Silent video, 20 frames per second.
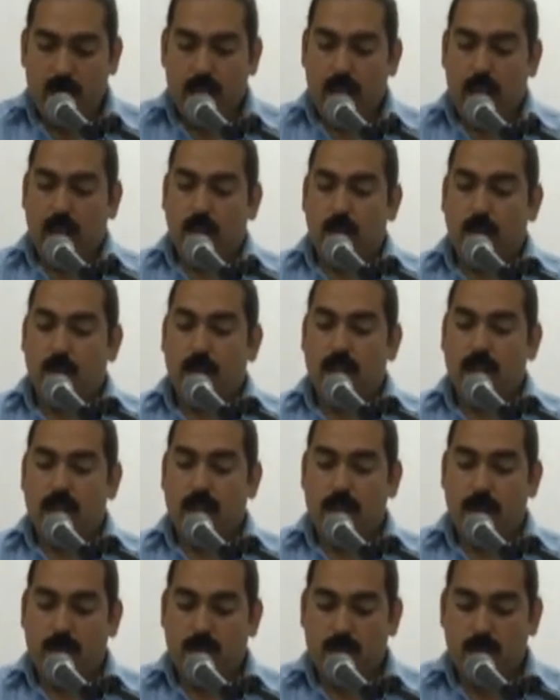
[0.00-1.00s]
including
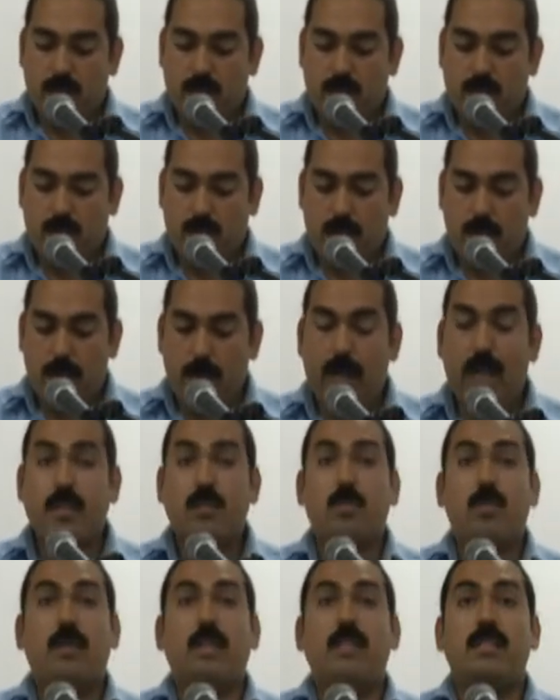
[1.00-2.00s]
a demonstration on May
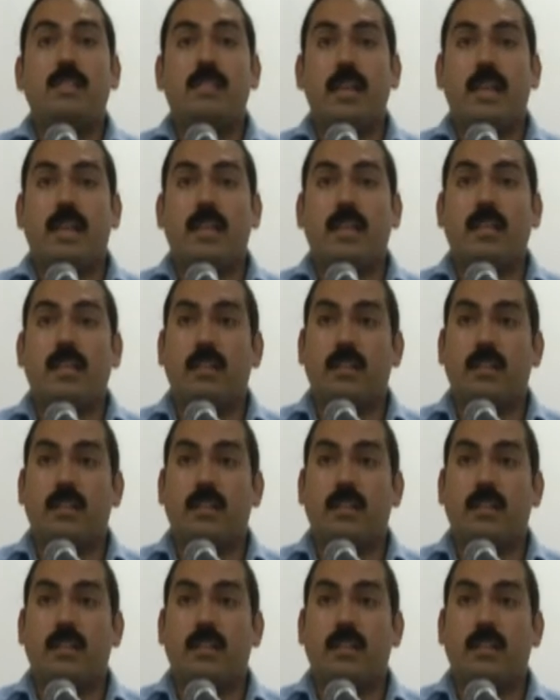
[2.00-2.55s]
22nd.